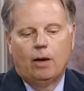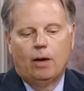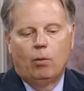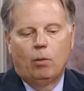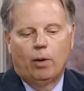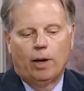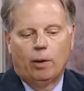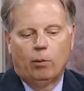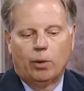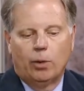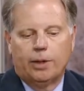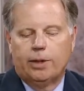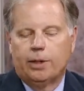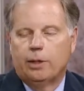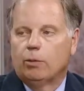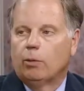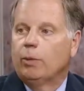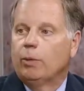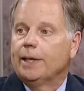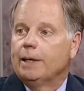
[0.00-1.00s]
What I want to do
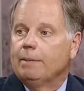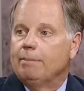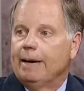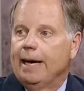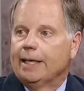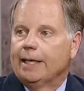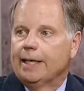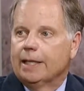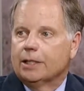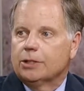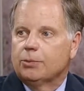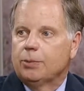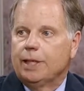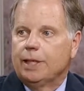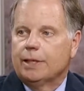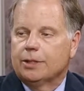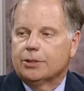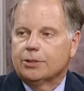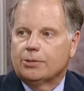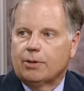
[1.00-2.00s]
when we get back next week
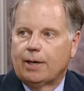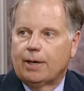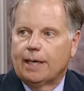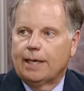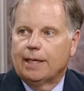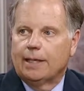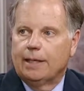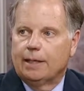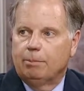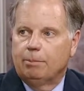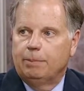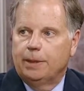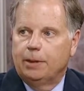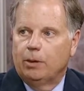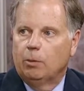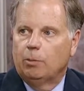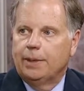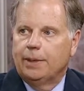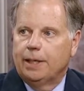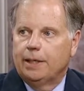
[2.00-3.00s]
is to try to get a bill
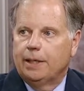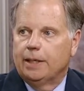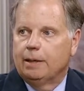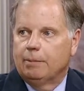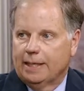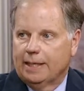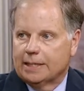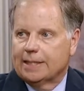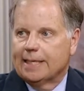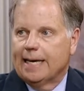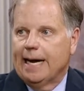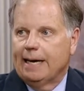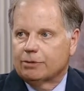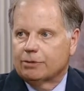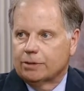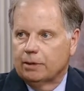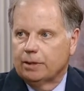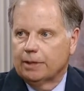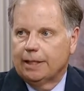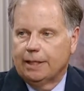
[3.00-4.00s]
pending, and my staff's
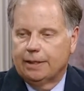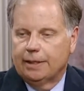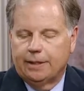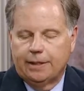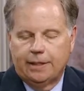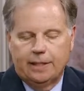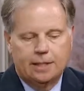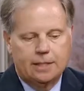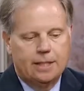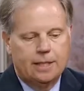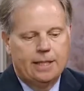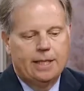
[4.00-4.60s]
looking at this,